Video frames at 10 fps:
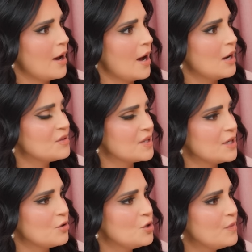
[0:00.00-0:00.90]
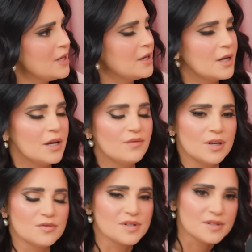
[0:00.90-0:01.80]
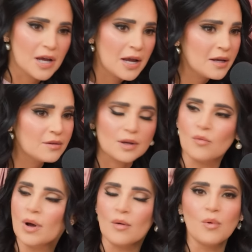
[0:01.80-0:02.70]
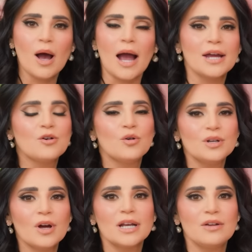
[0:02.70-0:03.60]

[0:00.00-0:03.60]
I was like, are you making 8 videos a day? Like what? I could not